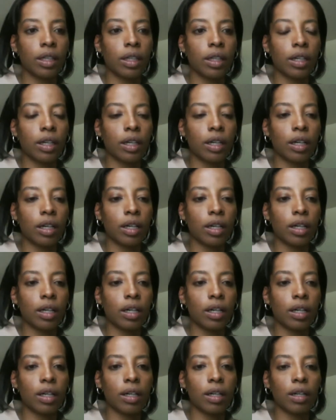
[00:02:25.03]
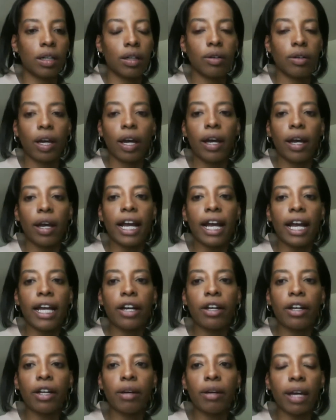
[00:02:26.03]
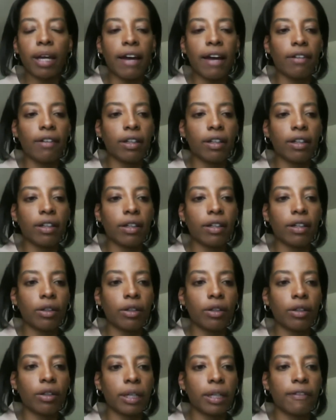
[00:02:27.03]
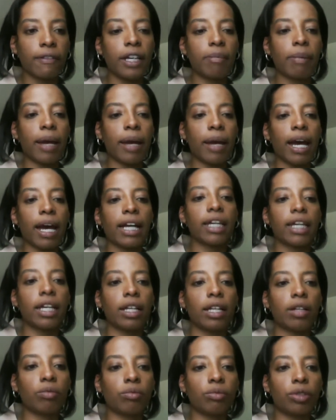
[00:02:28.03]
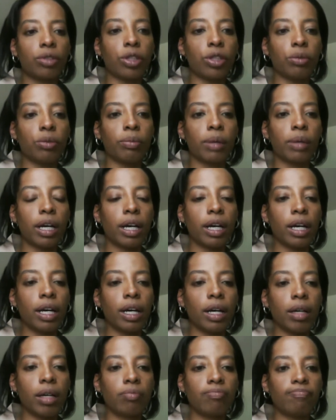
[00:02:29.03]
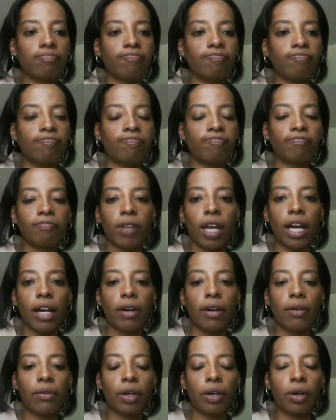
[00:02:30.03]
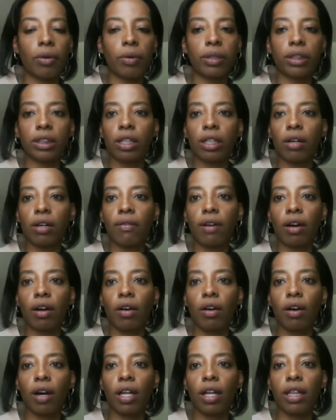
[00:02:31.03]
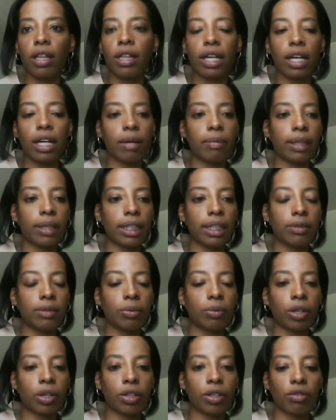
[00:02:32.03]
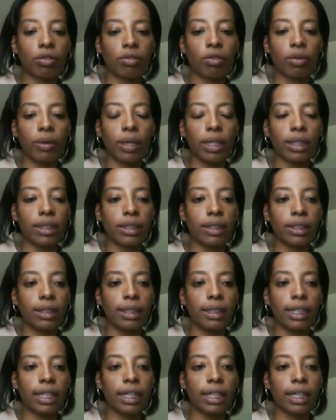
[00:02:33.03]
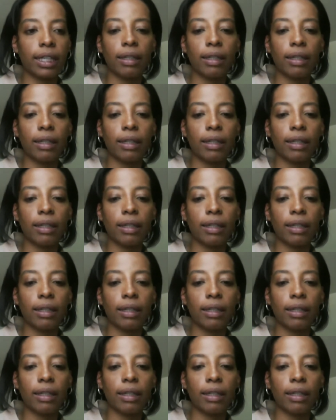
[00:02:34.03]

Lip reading: Ah, okay. And I hear that we have a little bit of feedback in the room. I don't know what's going on there, but let's work through it and see.